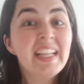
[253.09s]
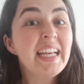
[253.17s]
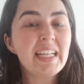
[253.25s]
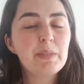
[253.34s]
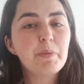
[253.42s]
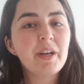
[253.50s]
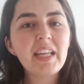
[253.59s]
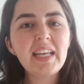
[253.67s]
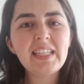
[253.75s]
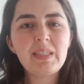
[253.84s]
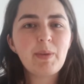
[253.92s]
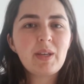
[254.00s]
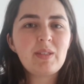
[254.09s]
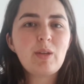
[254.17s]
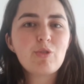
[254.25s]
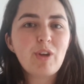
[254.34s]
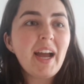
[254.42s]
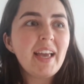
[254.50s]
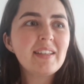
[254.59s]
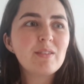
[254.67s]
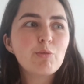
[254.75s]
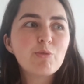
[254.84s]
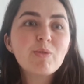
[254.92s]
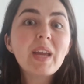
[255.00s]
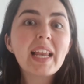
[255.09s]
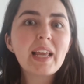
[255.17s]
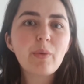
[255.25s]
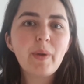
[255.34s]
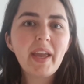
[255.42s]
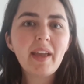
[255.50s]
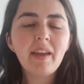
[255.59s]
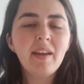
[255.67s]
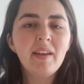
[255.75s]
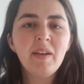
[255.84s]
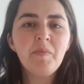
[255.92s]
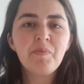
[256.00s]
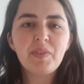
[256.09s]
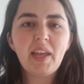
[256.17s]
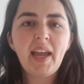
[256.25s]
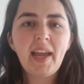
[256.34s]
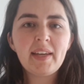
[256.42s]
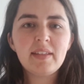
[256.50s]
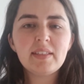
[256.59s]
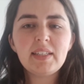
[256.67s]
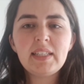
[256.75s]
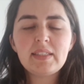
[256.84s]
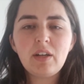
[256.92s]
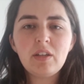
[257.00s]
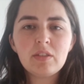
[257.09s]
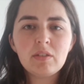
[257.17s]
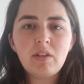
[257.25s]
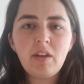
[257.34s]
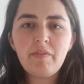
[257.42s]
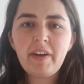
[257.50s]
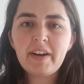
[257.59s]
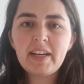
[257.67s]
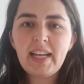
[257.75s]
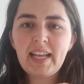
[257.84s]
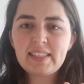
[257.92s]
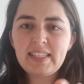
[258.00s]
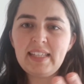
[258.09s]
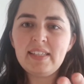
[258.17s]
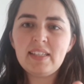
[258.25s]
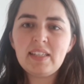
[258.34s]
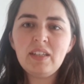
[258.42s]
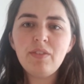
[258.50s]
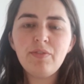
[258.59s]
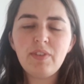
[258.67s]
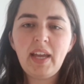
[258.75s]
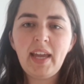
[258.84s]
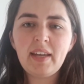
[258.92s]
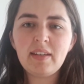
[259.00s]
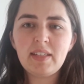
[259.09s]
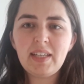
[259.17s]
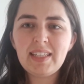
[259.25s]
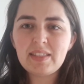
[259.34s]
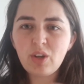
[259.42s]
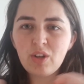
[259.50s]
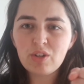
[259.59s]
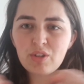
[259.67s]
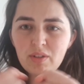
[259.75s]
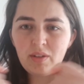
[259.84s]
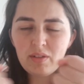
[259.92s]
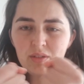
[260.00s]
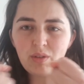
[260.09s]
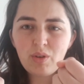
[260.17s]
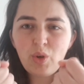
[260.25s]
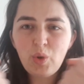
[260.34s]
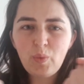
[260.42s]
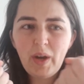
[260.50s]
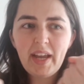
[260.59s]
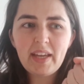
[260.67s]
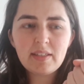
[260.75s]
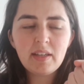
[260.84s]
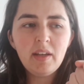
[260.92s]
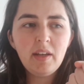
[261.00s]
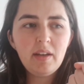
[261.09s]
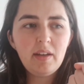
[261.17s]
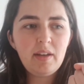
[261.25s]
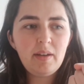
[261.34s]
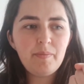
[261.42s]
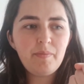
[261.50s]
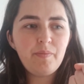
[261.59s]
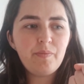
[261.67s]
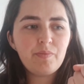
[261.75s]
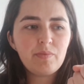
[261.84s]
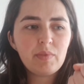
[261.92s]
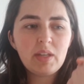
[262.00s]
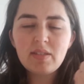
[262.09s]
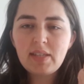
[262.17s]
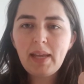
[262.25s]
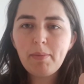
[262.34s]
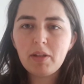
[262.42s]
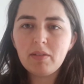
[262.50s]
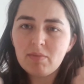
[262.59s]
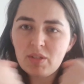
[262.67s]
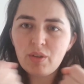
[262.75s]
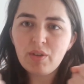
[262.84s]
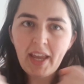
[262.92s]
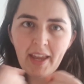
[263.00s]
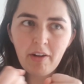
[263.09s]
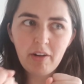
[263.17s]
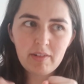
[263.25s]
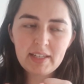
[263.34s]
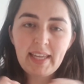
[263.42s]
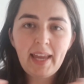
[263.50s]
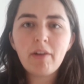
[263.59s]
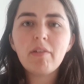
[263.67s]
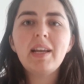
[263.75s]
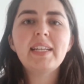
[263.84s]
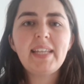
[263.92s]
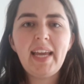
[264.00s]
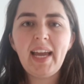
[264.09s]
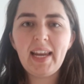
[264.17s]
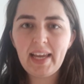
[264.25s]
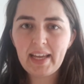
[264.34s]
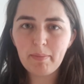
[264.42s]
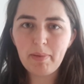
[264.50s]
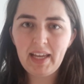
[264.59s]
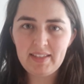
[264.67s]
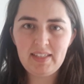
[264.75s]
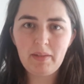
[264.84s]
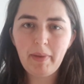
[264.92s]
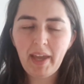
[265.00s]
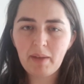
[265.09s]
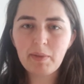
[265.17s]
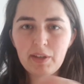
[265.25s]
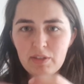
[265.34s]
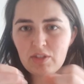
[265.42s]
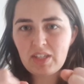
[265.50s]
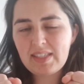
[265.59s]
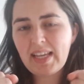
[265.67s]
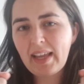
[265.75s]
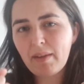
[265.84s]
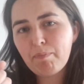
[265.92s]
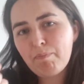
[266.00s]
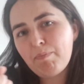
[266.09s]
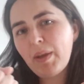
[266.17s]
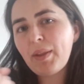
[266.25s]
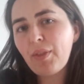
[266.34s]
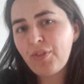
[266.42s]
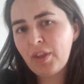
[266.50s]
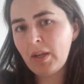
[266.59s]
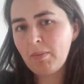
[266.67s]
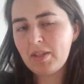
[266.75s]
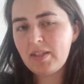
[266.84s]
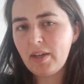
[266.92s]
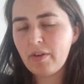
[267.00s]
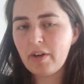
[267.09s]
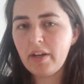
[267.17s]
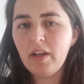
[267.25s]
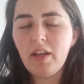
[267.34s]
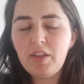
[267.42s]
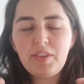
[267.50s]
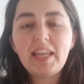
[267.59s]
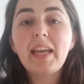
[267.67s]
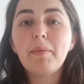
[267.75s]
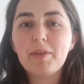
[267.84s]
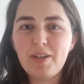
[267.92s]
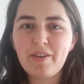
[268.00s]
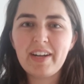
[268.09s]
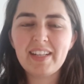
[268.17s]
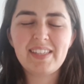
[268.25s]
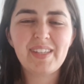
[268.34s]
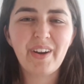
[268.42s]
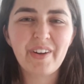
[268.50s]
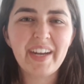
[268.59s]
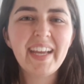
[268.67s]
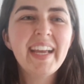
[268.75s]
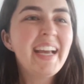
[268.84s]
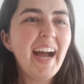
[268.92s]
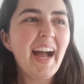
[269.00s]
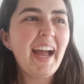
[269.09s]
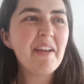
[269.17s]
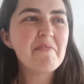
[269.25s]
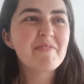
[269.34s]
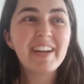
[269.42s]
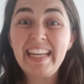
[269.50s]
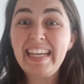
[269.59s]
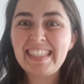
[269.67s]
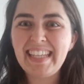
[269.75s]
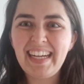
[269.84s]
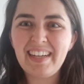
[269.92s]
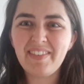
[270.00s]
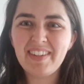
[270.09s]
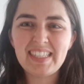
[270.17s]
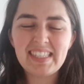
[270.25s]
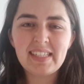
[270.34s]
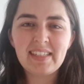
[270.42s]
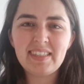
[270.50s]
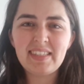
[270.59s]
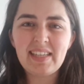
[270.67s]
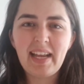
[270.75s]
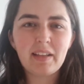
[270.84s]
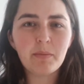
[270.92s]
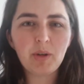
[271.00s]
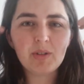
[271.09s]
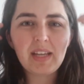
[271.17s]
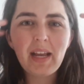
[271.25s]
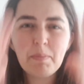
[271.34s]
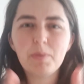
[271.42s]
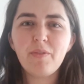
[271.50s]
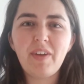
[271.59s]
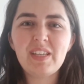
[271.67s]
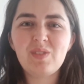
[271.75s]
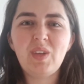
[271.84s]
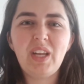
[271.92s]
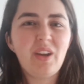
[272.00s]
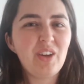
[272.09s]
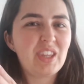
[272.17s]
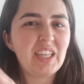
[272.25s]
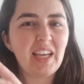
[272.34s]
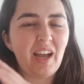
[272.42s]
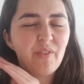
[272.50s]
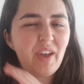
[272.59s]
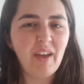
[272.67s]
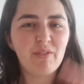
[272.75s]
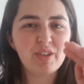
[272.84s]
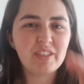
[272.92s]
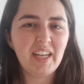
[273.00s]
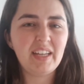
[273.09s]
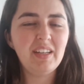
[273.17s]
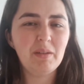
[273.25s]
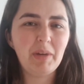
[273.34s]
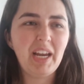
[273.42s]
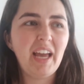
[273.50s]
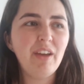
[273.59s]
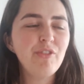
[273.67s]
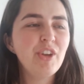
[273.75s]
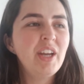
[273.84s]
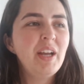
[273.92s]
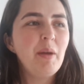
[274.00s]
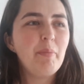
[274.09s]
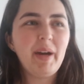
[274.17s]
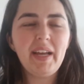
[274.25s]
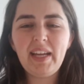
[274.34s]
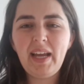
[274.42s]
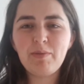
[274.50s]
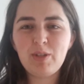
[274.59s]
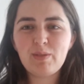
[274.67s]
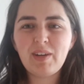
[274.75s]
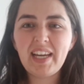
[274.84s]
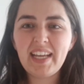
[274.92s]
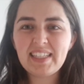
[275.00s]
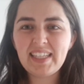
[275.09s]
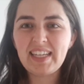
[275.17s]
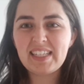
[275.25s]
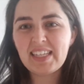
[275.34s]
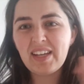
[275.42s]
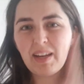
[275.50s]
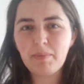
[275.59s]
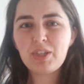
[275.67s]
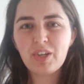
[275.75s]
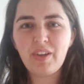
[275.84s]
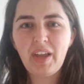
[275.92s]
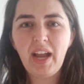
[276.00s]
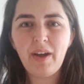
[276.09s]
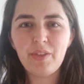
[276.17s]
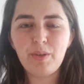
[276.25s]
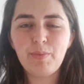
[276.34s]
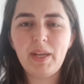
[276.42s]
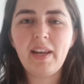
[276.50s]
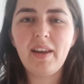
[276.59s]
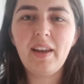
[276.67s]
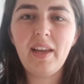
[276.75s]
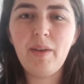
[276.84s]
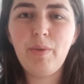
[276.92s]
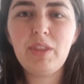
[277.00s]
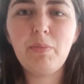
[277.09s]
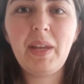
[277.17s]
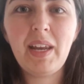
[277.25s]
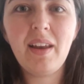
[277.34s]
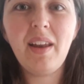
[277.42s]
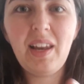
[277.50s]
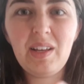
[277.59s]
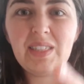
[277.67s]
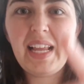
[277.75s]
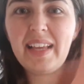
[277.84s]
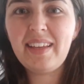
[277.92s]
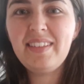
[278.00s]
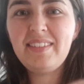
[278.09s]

It's pretty easy because it dries really quick, and it's also not very like sensitive, and it's also quite stable, so it cannot really tear like a plastic bag because it's just like a bit thicker material. Sorry, I am really excited about this, and this is like the most improvised video I think I've ever done in my life. But I'm just really excited. So let me show you how the bin looks like.